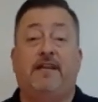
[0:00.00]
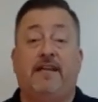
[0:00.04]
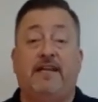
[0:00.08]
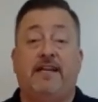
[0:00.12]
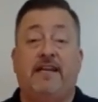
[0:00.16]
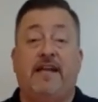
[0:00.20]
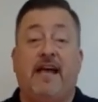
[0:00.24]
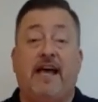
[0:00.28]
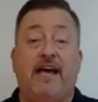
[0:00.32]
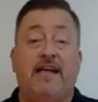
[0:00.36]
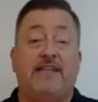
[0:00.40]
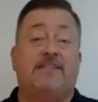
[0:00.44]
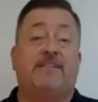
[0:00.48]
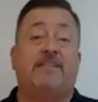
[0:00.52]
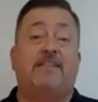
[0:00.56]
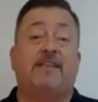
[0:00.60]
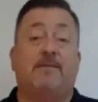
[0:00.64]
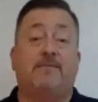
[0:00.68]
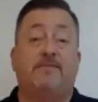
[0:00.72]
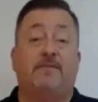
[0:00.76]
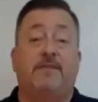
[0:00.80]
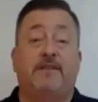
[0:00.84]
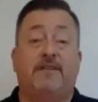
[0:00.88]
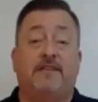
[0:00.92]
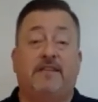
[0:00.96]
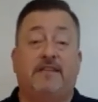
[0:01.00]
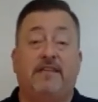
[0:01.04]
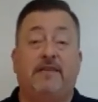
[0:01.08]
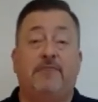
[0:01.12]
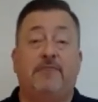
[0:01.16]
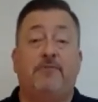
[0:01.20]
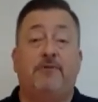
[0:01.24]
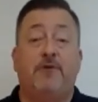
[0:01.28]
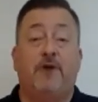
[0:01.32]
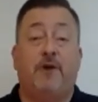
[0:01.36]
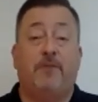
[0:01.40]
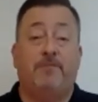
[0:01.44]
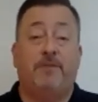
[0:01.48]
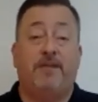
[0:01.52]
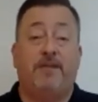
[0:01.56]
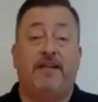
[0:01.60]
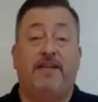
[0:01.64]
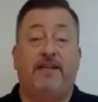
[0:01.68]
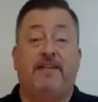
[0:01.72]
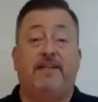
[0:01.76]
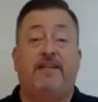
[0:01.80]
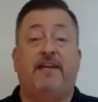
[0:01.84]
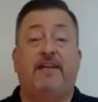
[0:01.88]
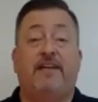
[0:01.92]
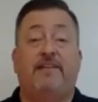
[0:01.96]
and ask them to keep you
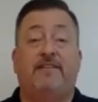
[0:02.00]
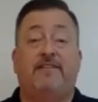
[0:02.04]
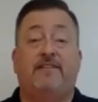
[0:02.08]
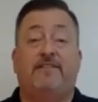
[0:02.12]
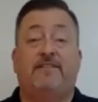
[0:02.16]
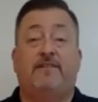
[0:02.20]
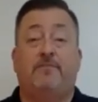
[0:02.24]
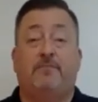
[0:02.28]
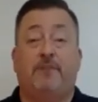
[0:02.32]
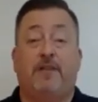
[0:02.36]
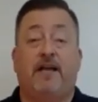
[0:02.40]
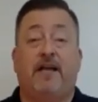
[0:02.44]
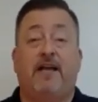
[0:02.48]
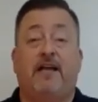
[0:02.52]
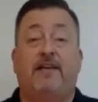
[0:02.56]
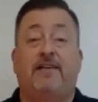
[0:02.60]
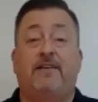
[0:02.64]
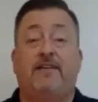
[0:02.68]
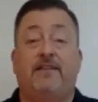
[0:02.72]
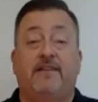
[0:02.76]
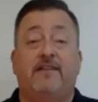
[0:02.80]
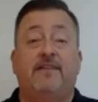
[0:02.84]
updated on supply